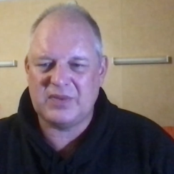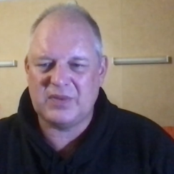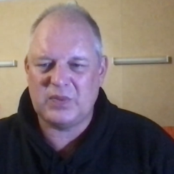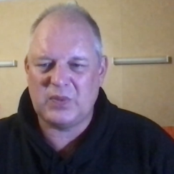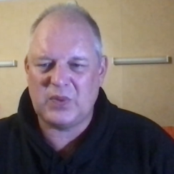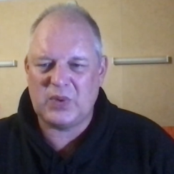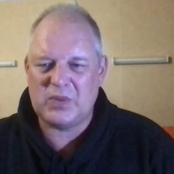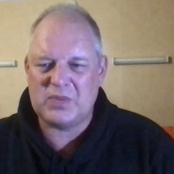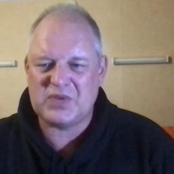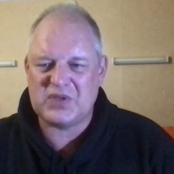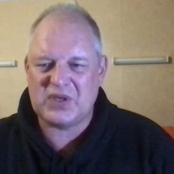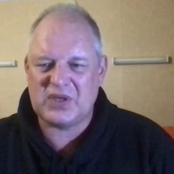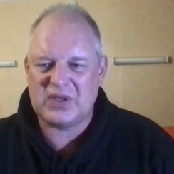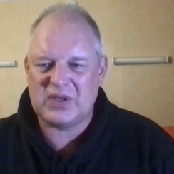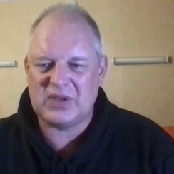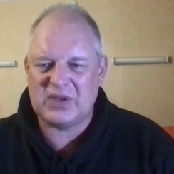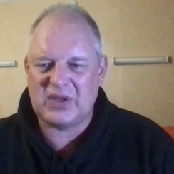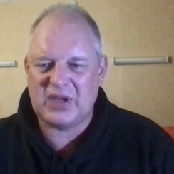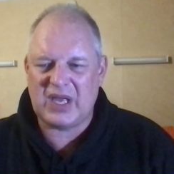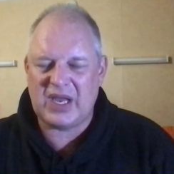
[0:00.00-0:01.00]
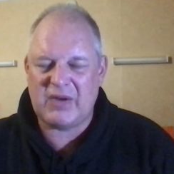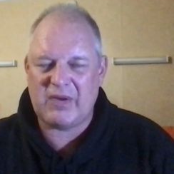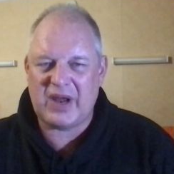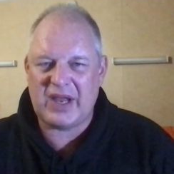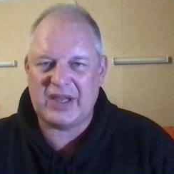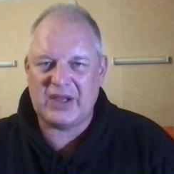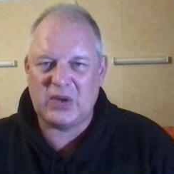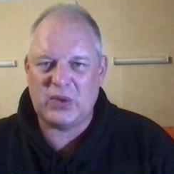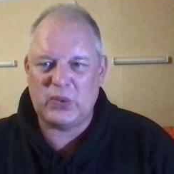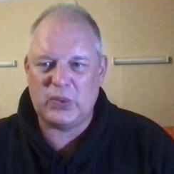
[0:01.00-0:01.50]
Worms
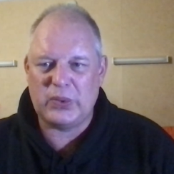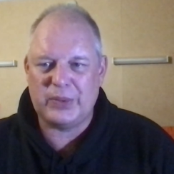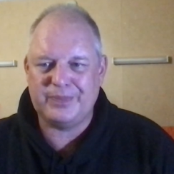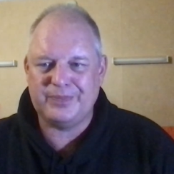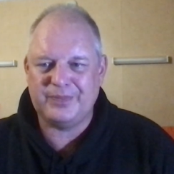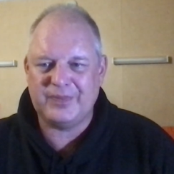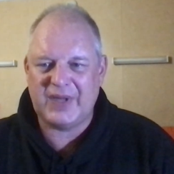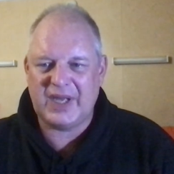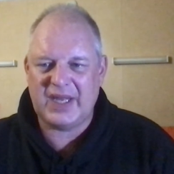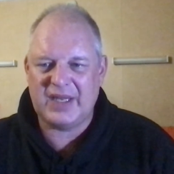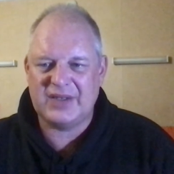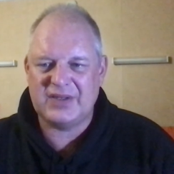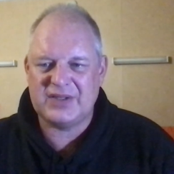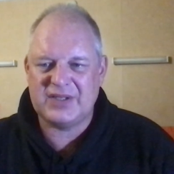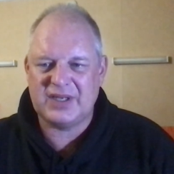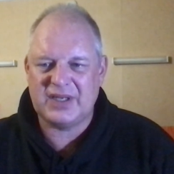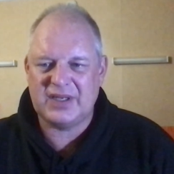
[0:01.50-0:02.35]
aerate your lawn, and